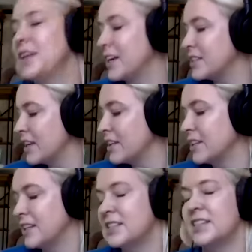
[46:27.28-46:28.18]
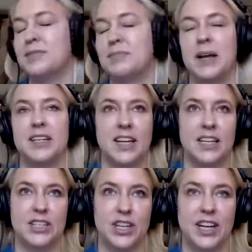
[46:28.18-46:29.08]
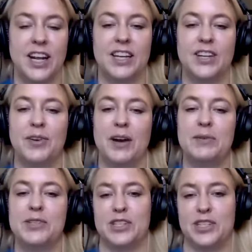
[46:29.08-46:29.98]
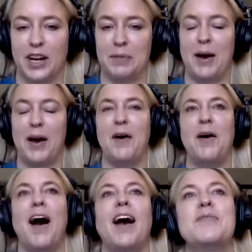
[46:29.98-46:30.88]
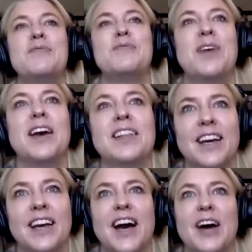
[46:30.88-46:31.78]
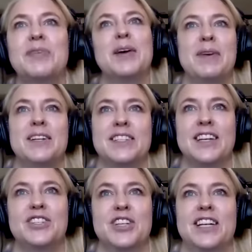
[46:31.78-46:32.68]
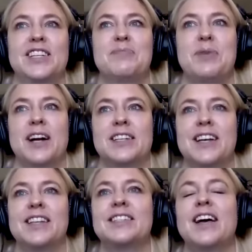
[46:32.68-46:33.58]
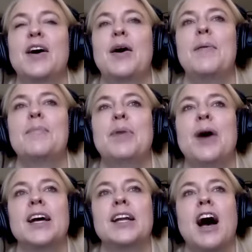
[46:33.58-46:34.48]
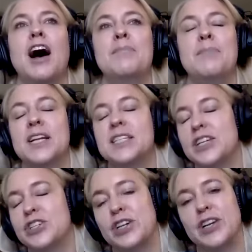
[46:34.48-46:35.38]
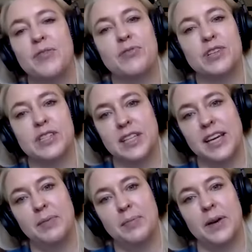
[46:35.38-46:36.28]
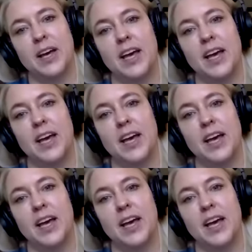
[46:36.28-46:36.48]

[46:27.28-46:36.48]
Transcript: The next thing on the list is meditation. And you and I were just talking about how I am failing at my meditation practice, but meditation for sleep,